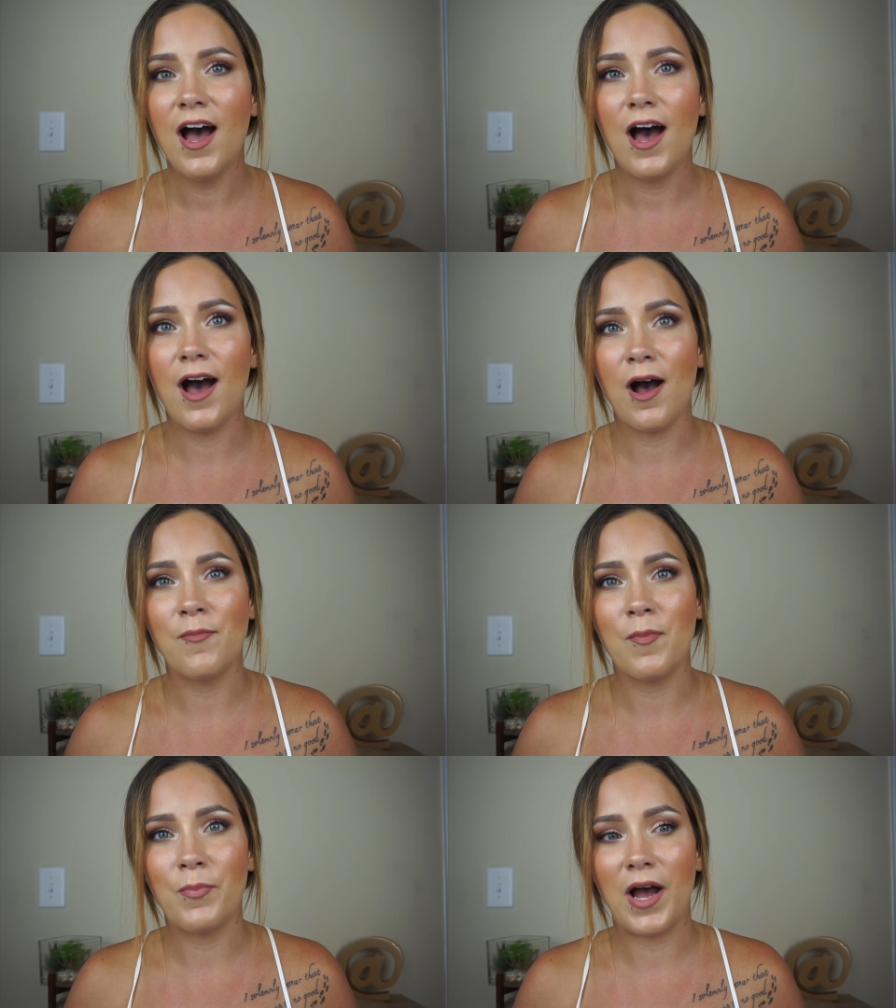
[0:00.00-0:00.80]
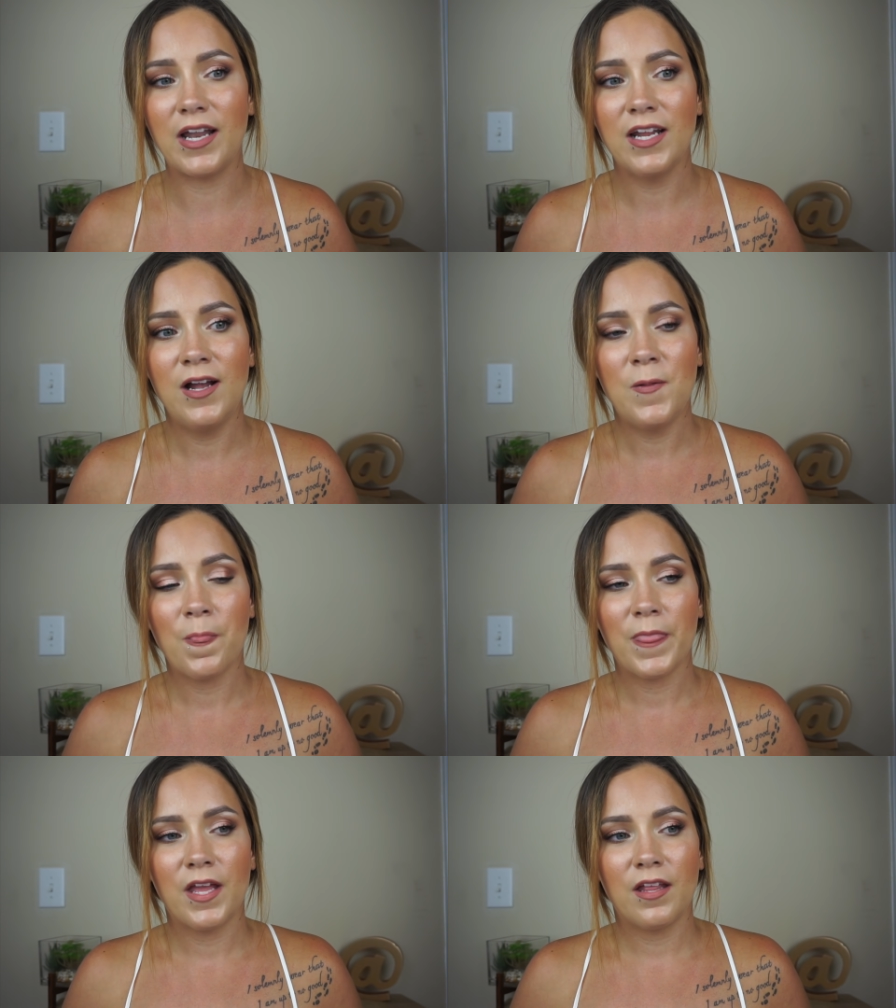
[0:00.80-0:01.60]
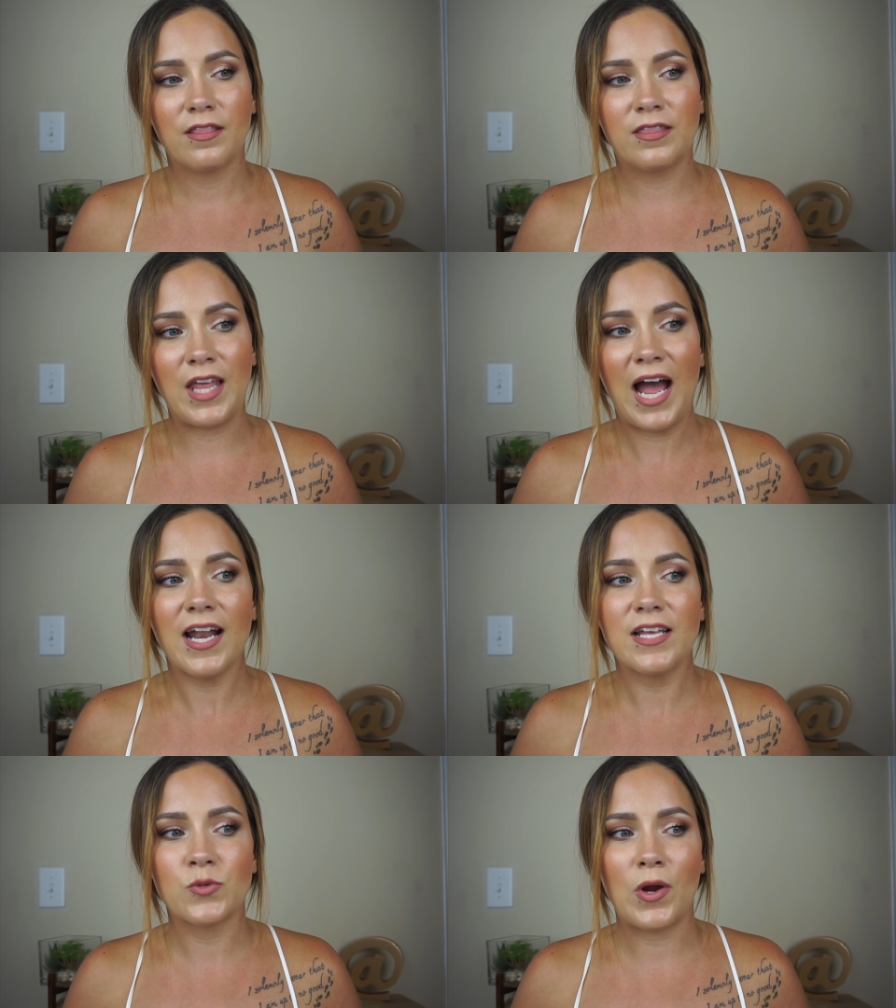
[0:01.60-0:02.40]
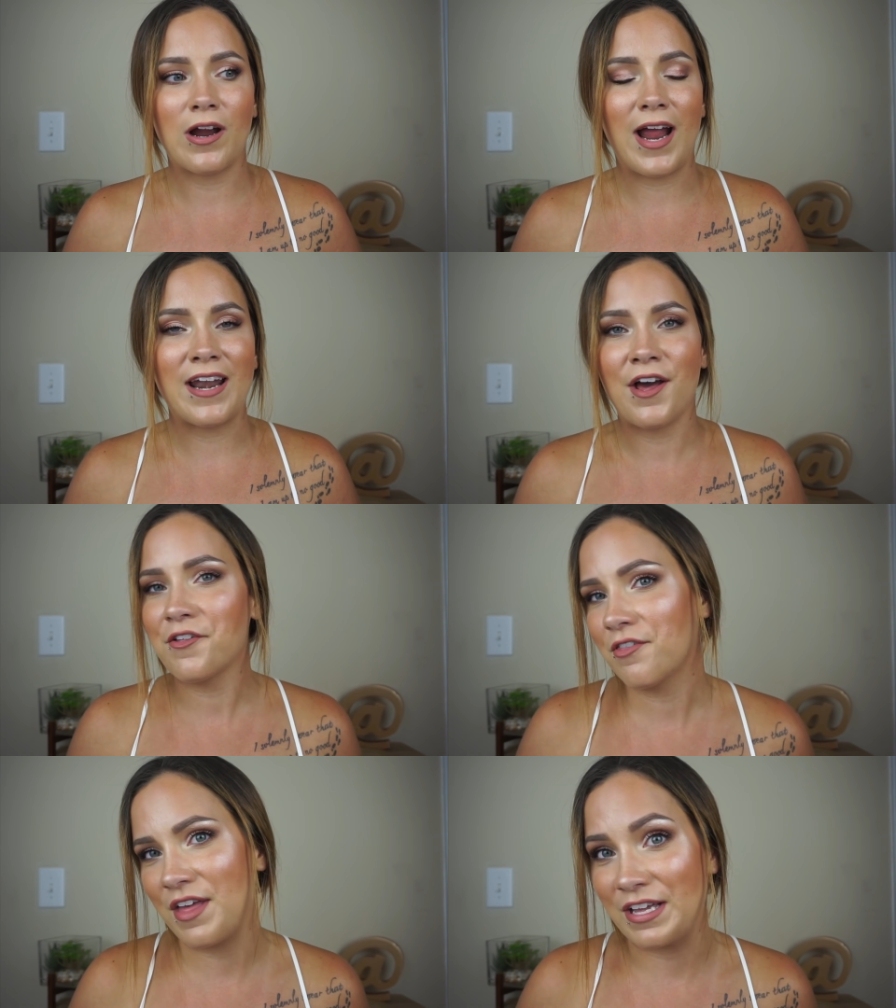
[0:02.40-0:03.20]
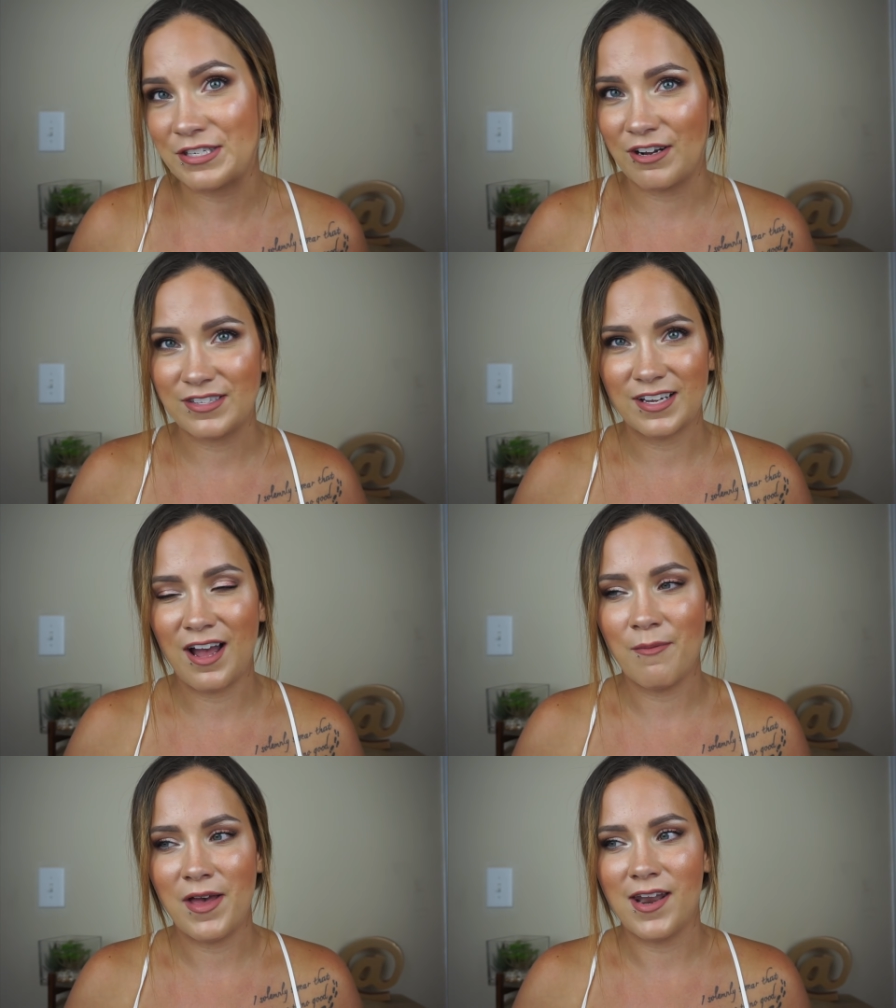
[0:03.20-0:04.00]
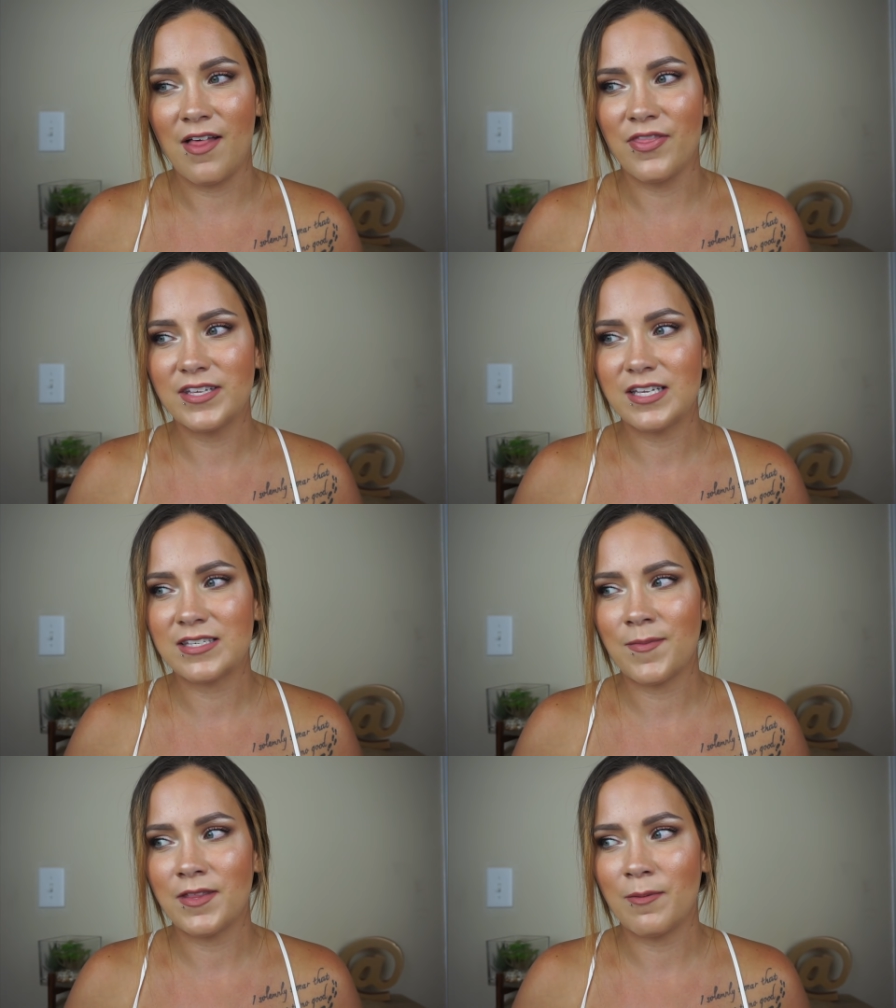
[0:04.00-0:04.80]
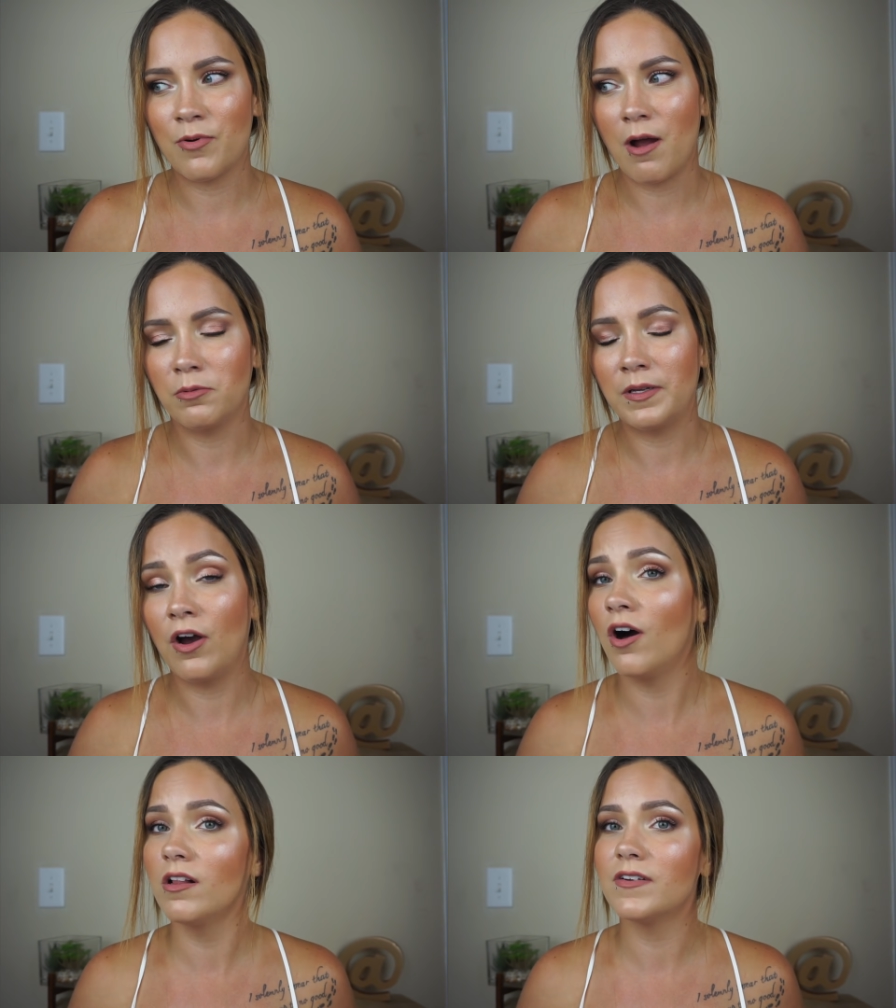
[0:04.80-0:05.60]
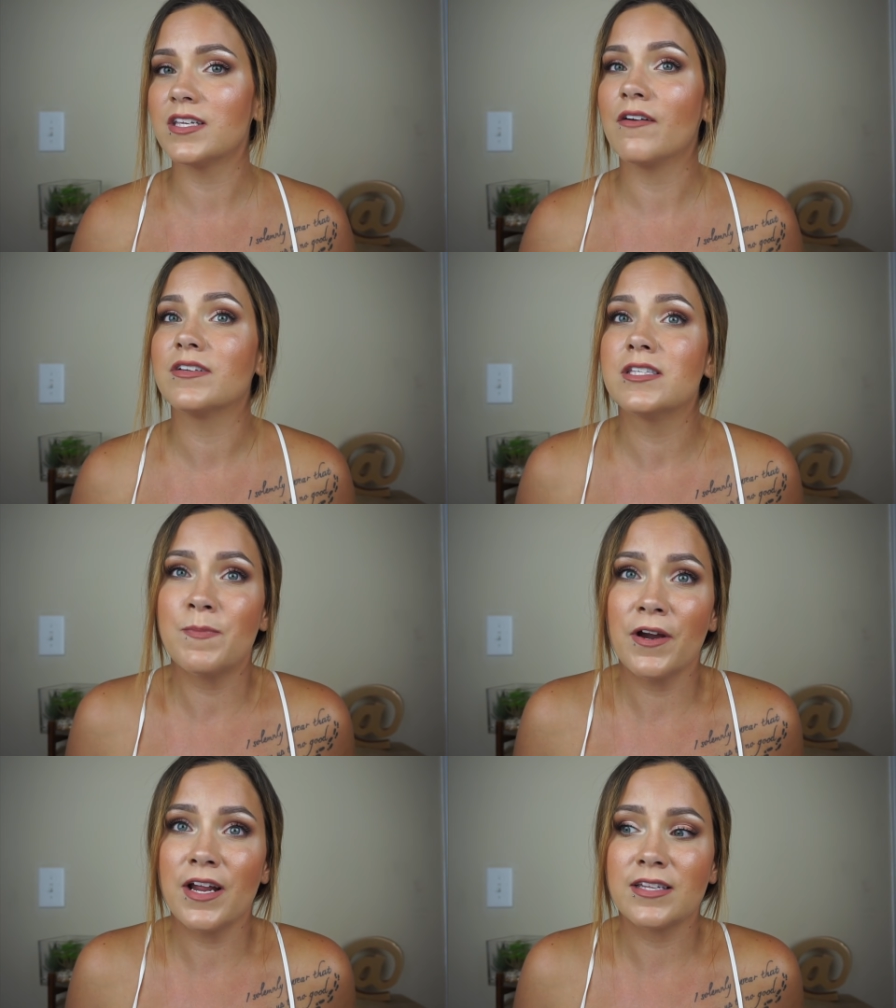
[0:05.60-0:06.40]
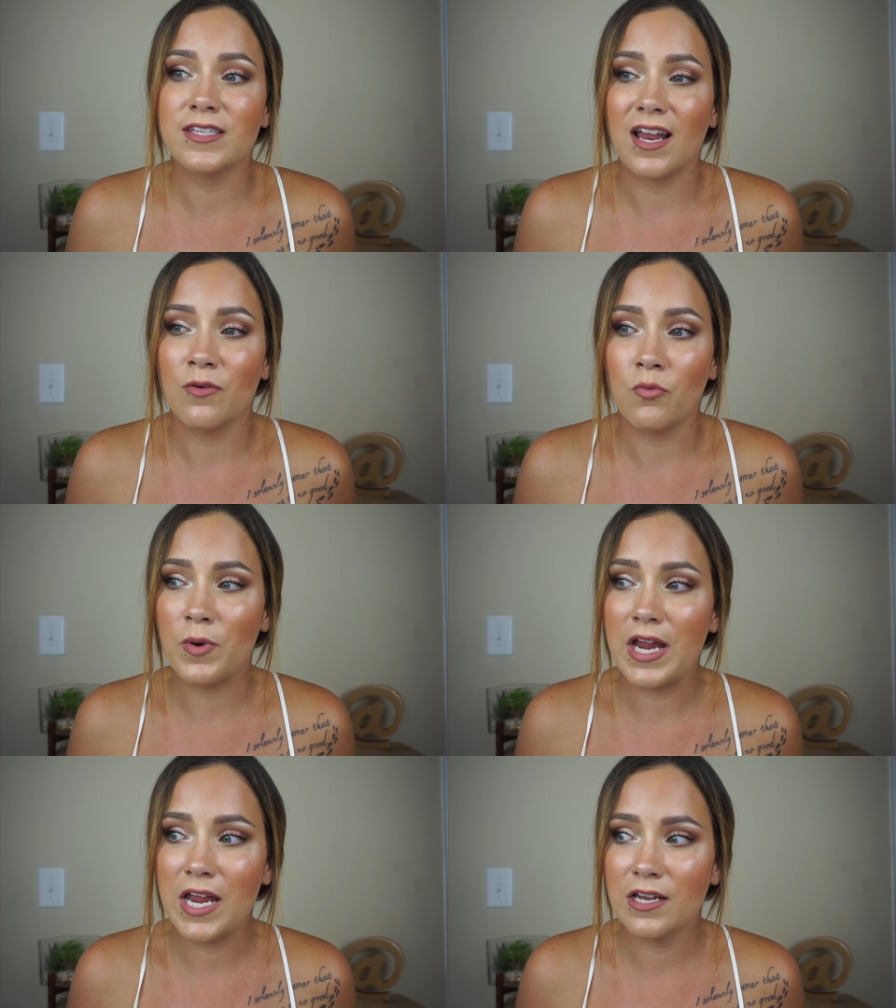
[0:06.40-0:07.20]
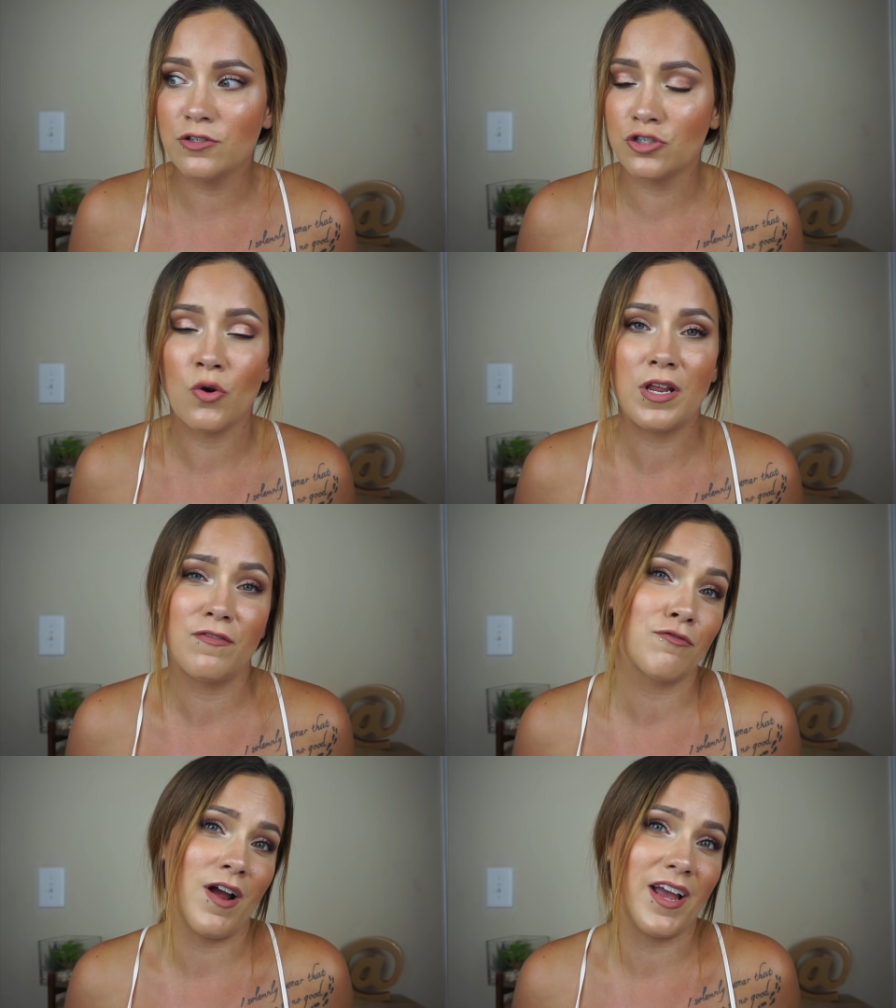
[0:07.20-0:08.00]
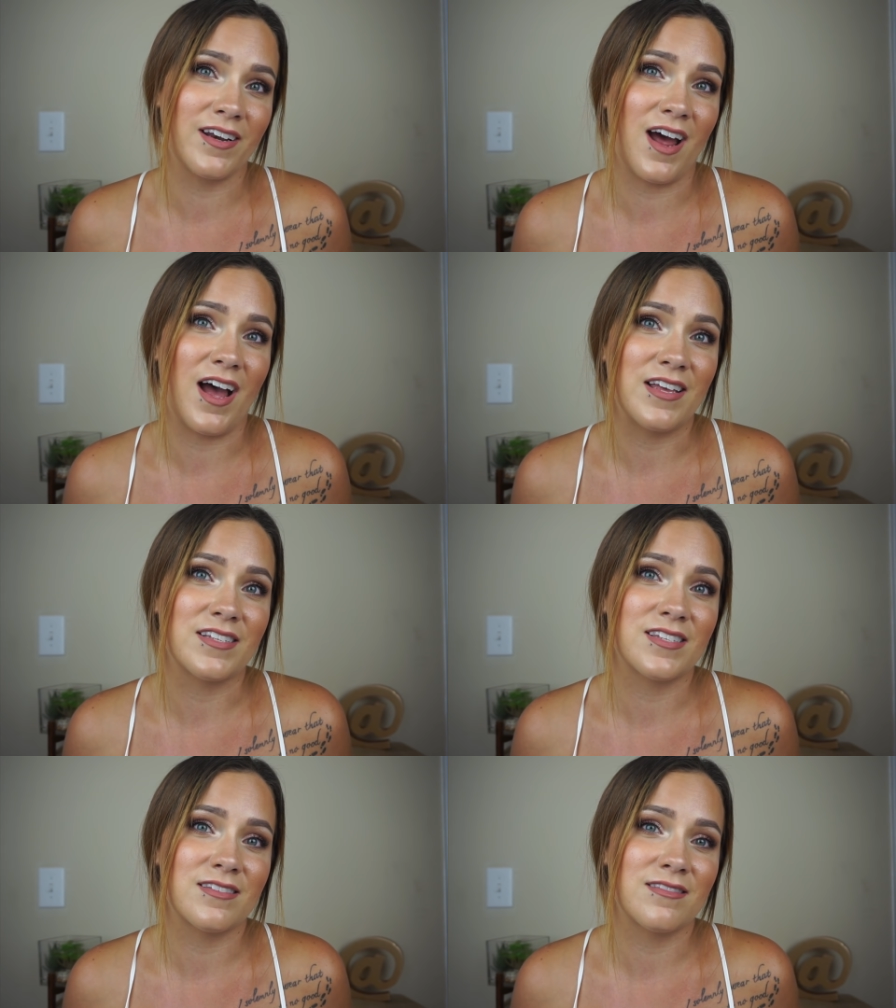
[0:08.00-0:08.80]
Um, but that is where another thing starts to come in, and this is something that probably all of us have experienced, and we don't even recognize